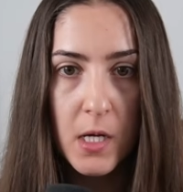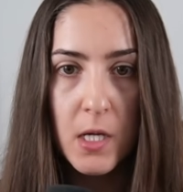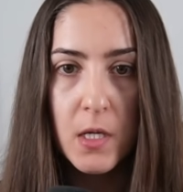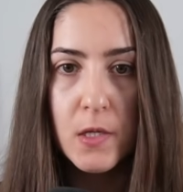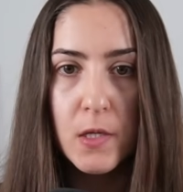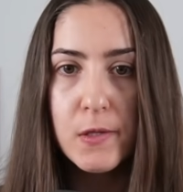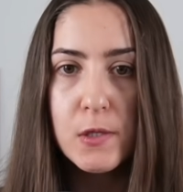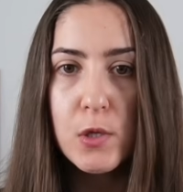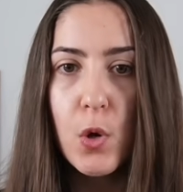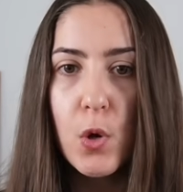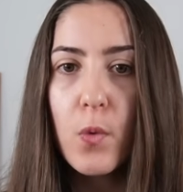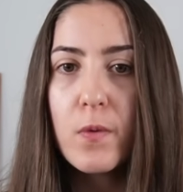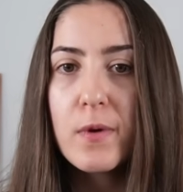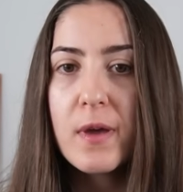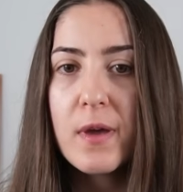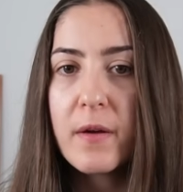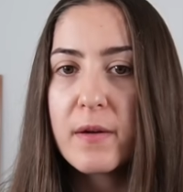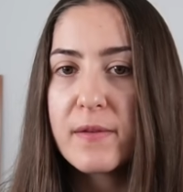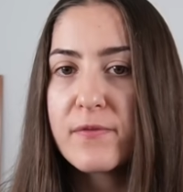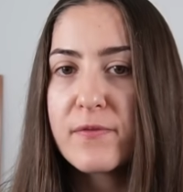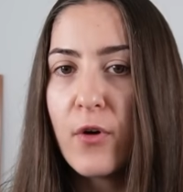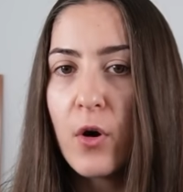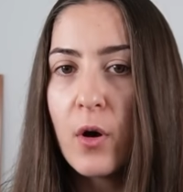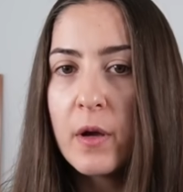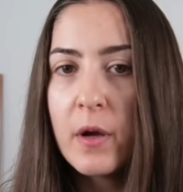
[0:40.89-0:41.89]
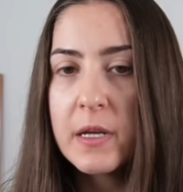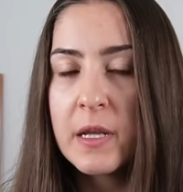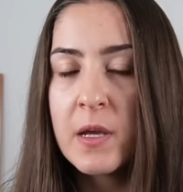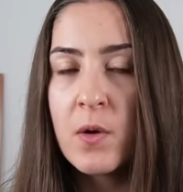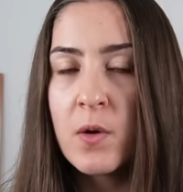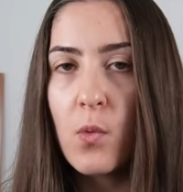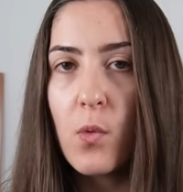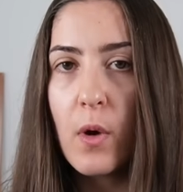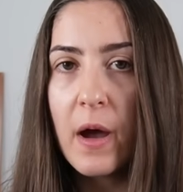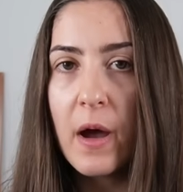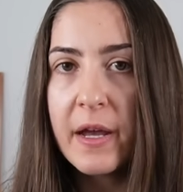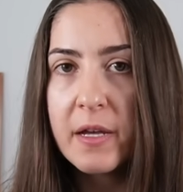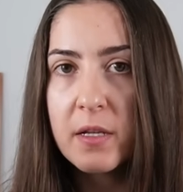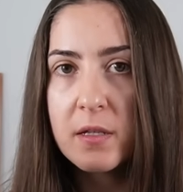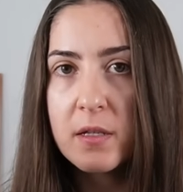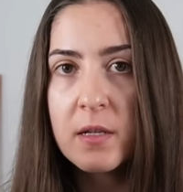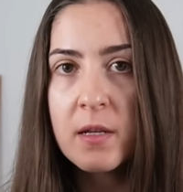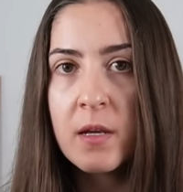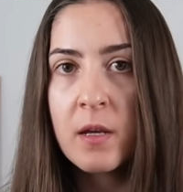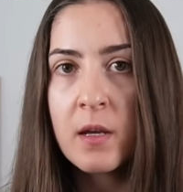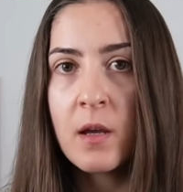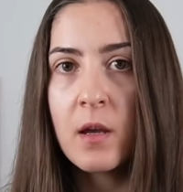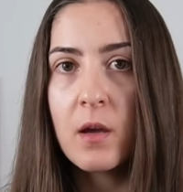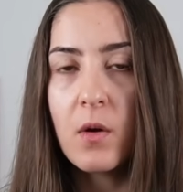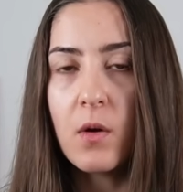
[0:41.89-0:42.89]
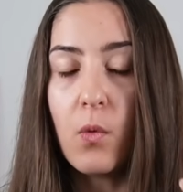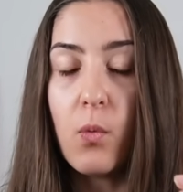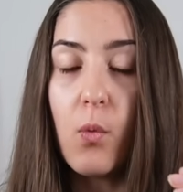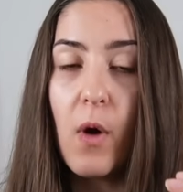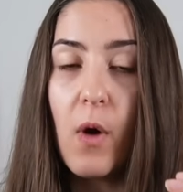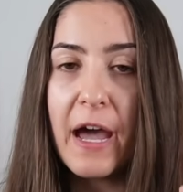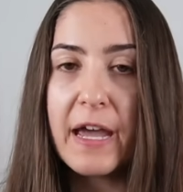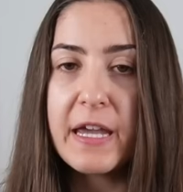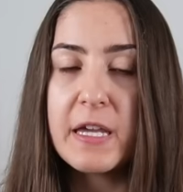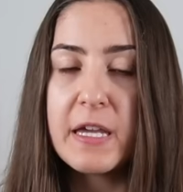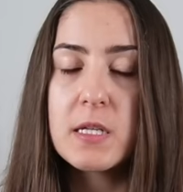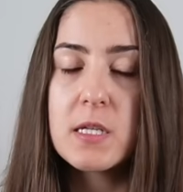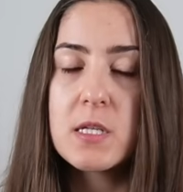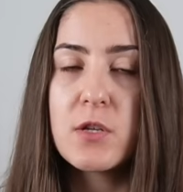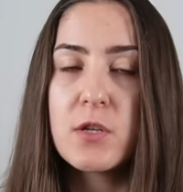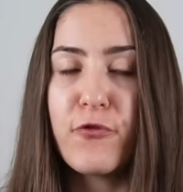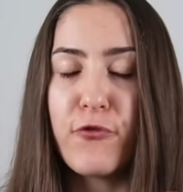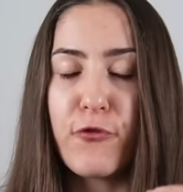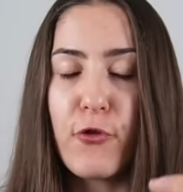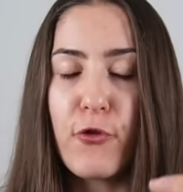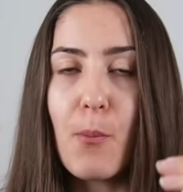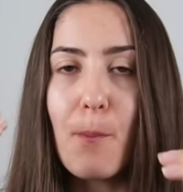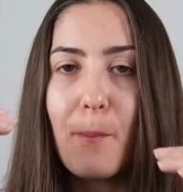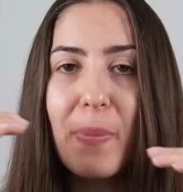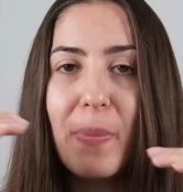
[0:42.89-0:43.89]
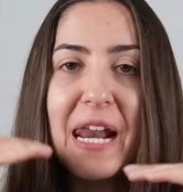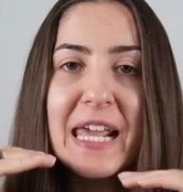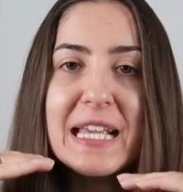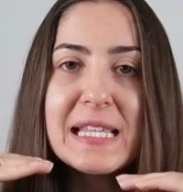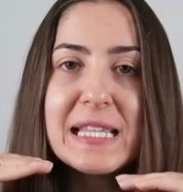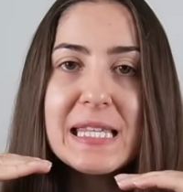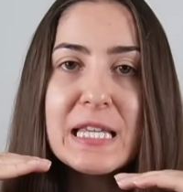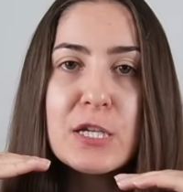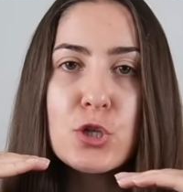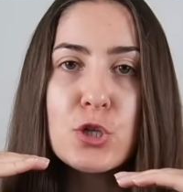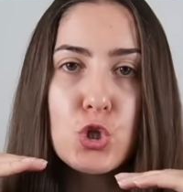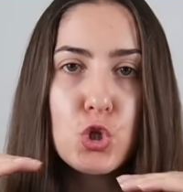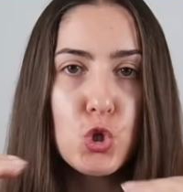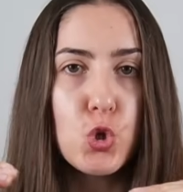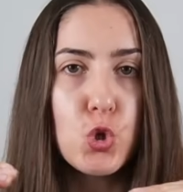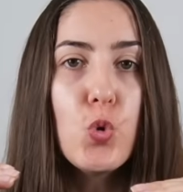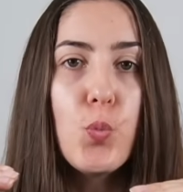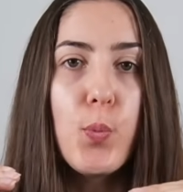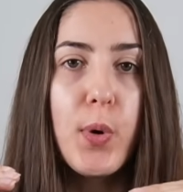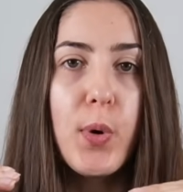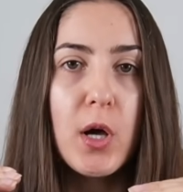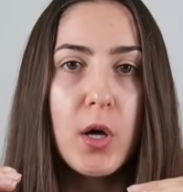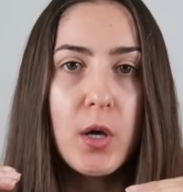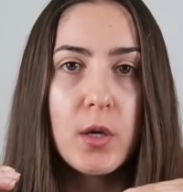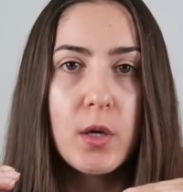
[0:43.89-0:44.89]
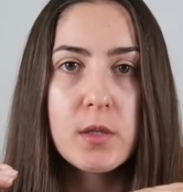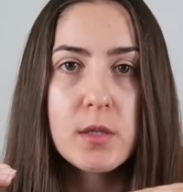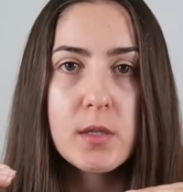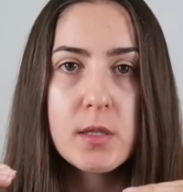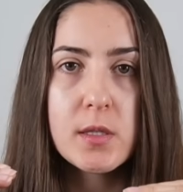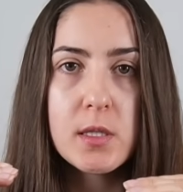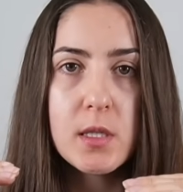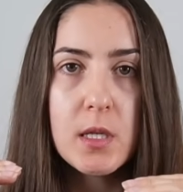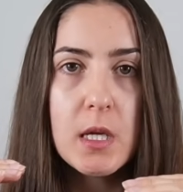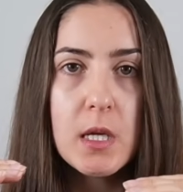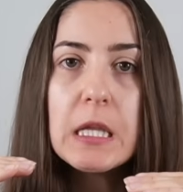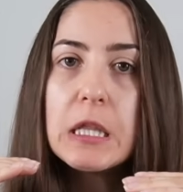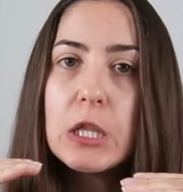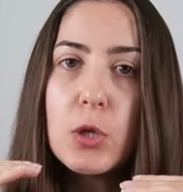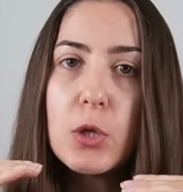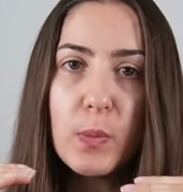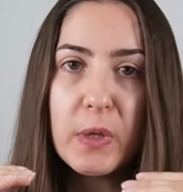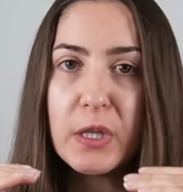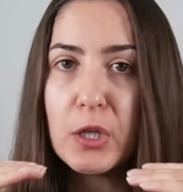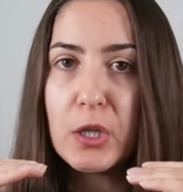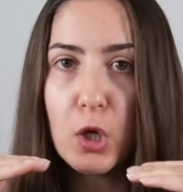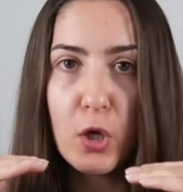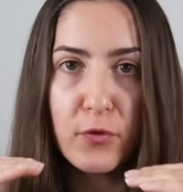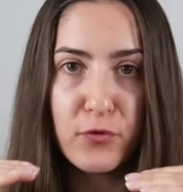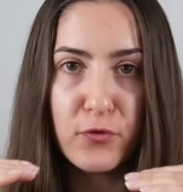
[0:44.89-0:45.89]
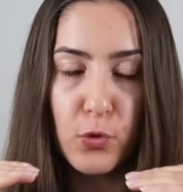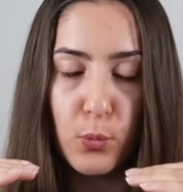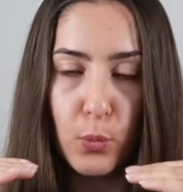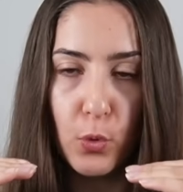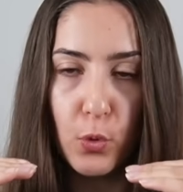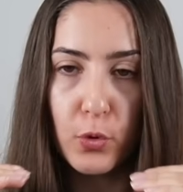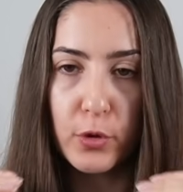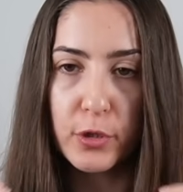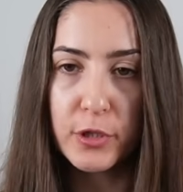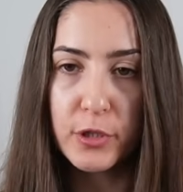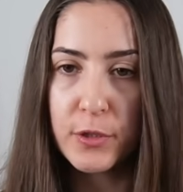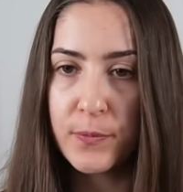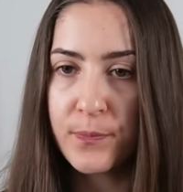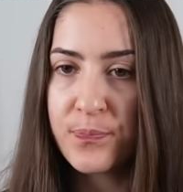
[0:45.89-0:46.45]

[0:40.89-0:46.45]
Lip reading: So we are avoiding white from placing two pawns in the middle of the board.